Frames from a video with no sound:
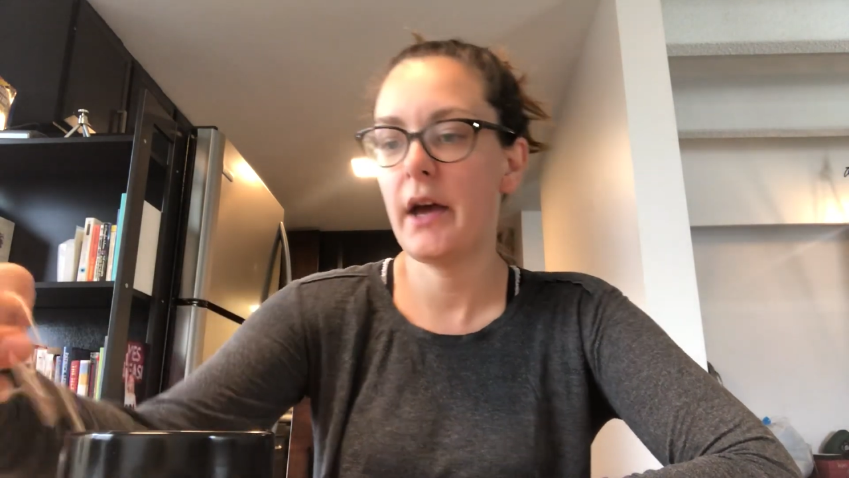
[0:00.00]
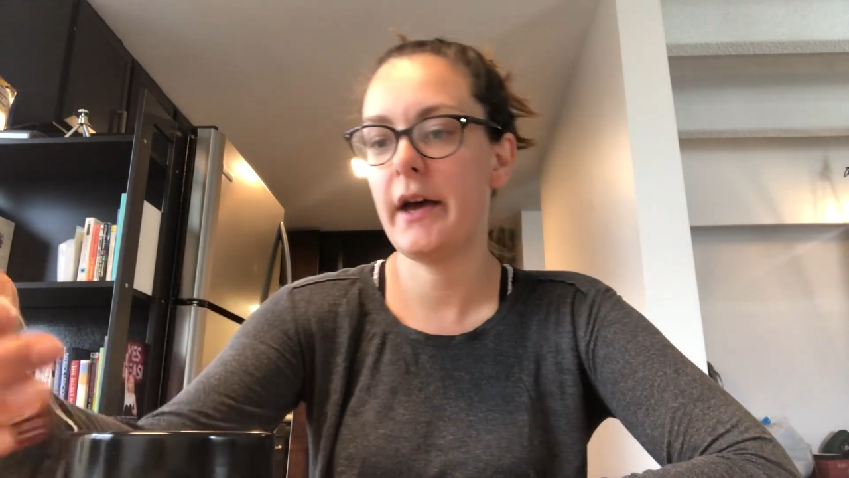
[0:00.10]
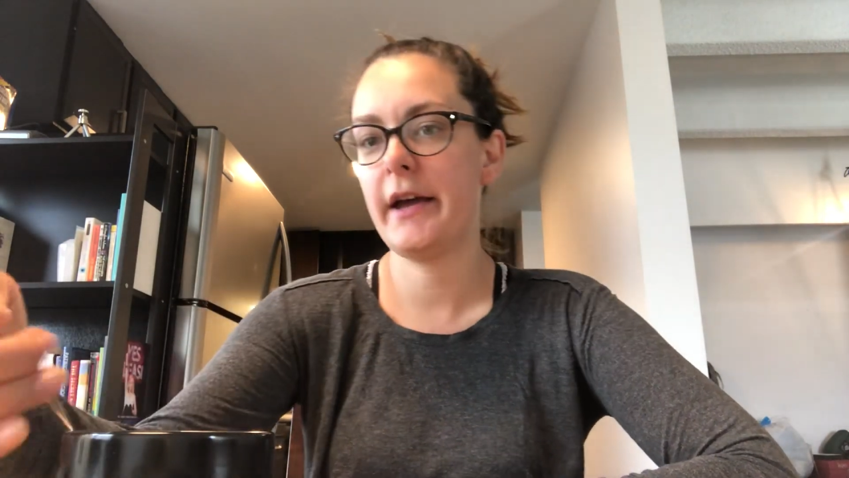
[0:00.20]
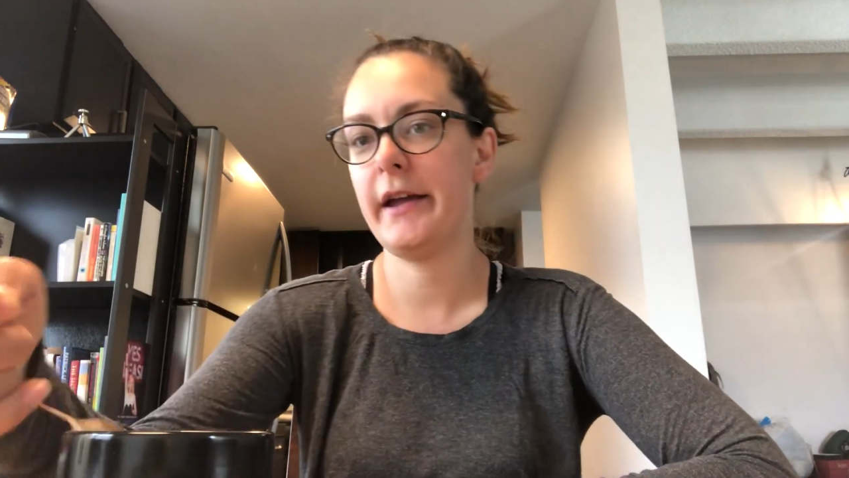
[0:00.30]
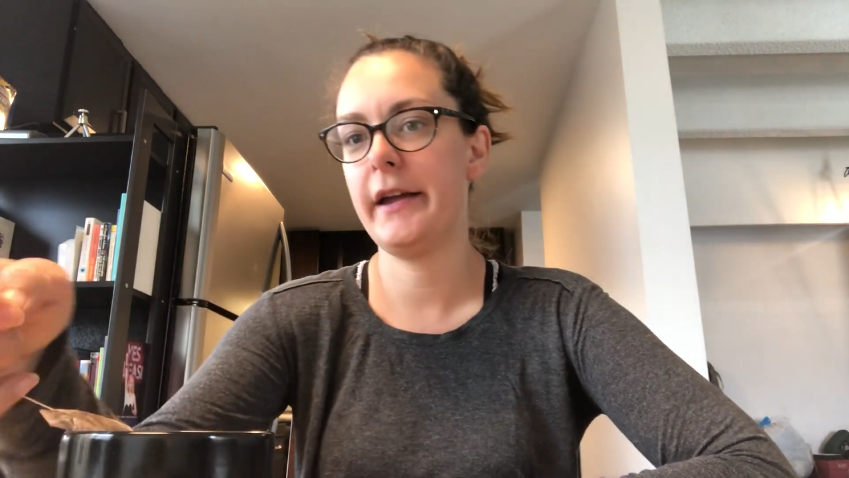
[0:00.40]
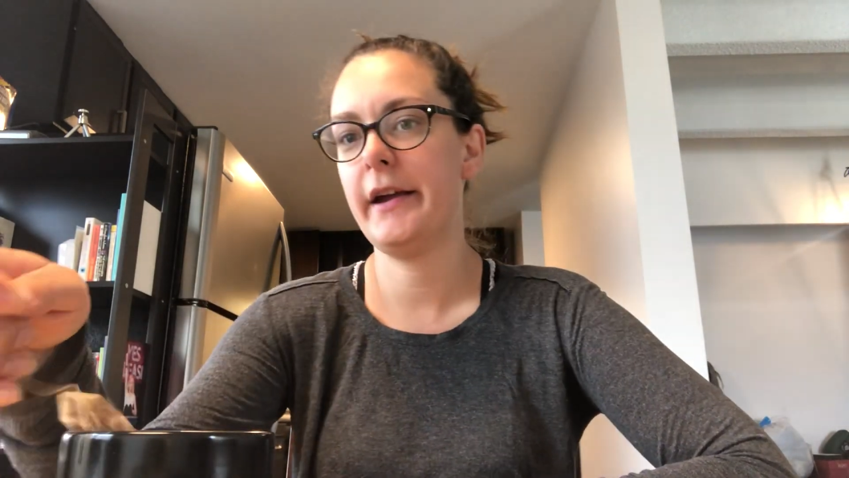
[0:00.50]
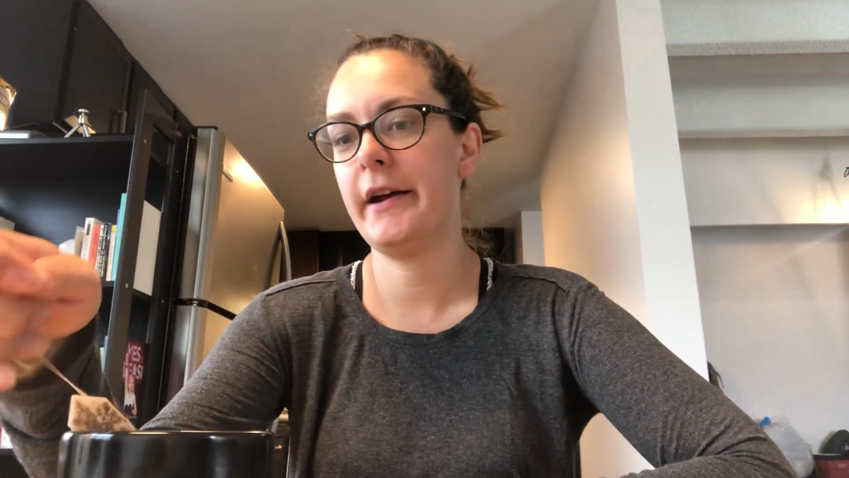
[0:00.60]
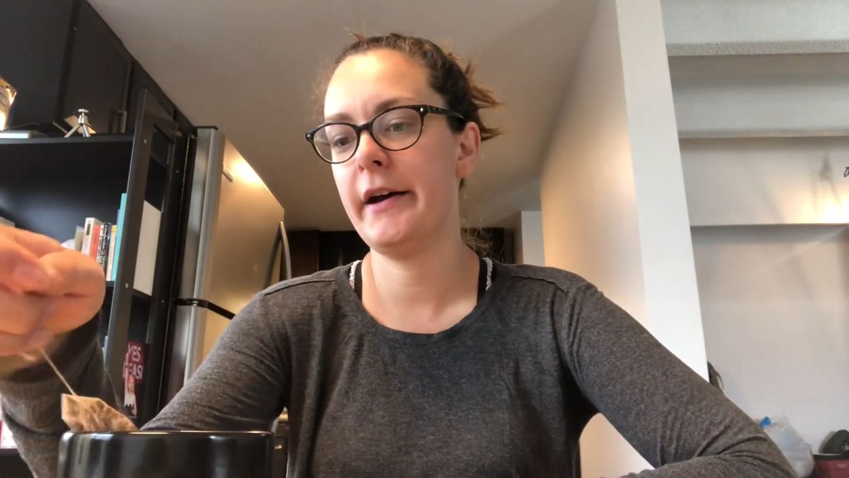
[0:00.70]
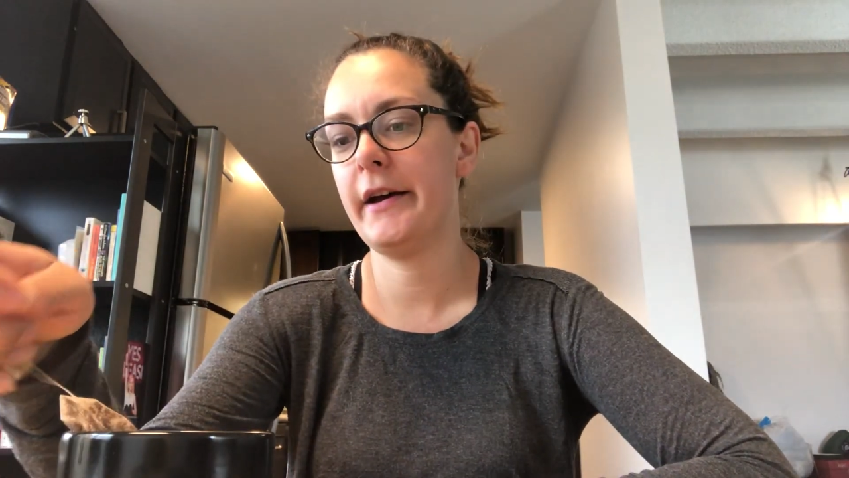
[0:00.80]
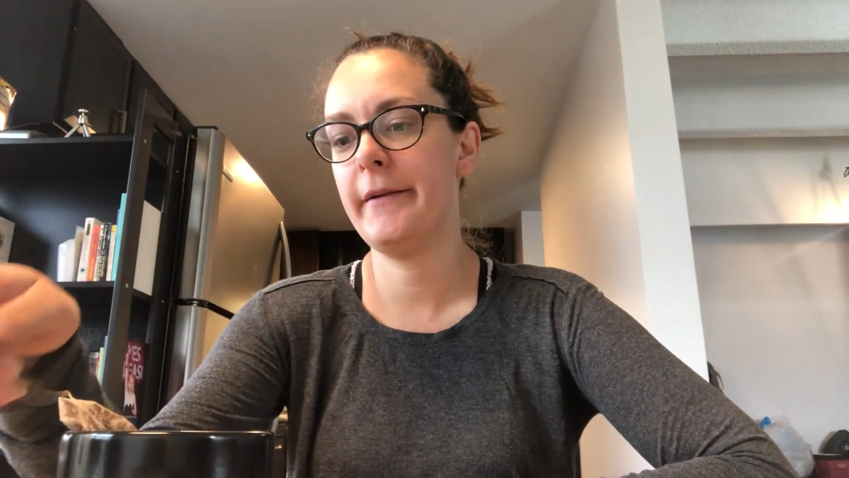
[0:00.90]

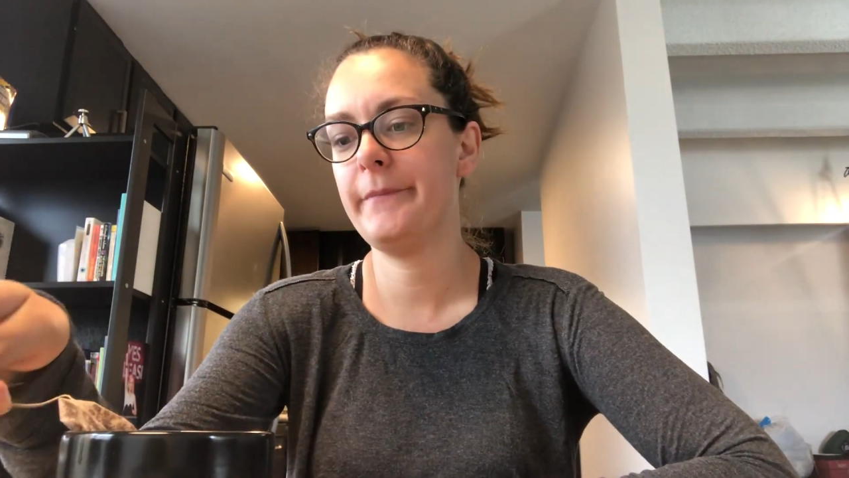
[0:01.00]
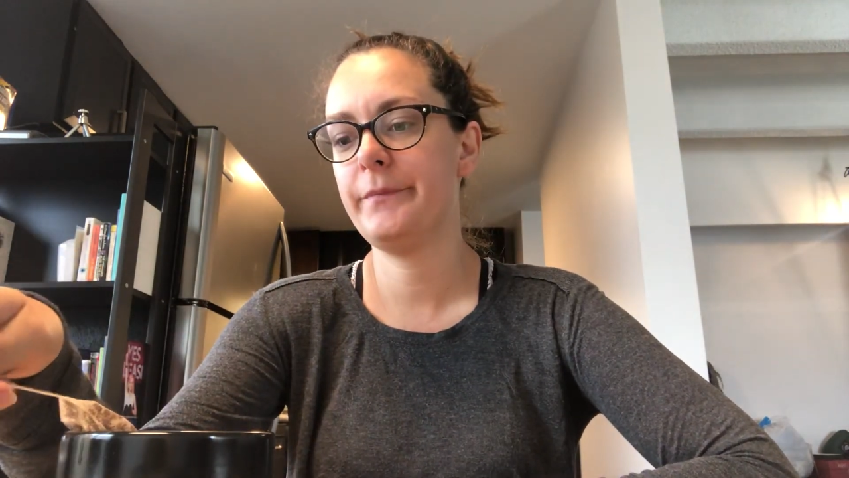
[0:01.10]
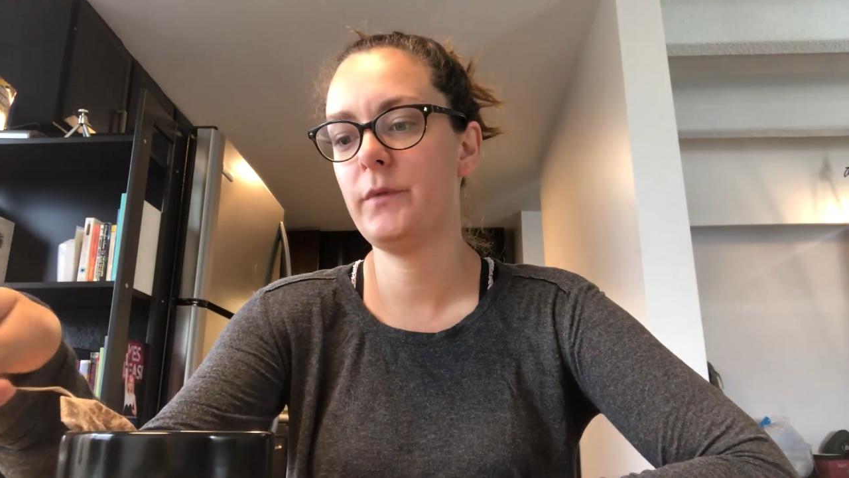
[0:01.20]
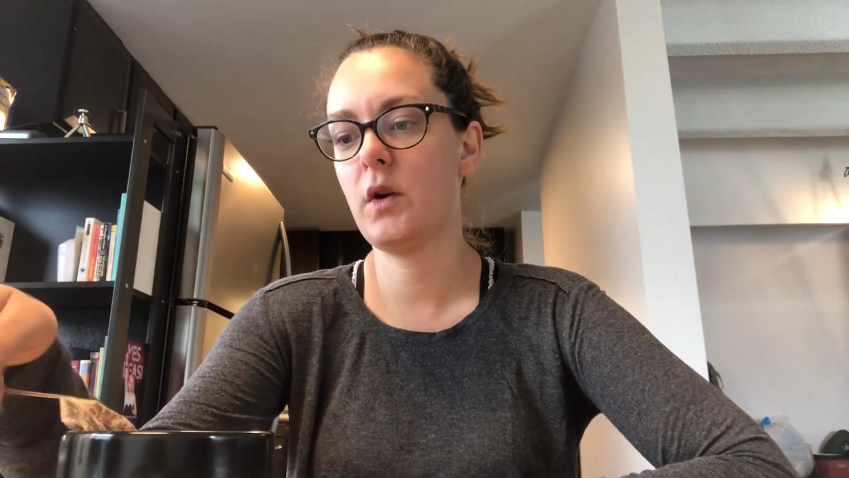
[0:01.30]
I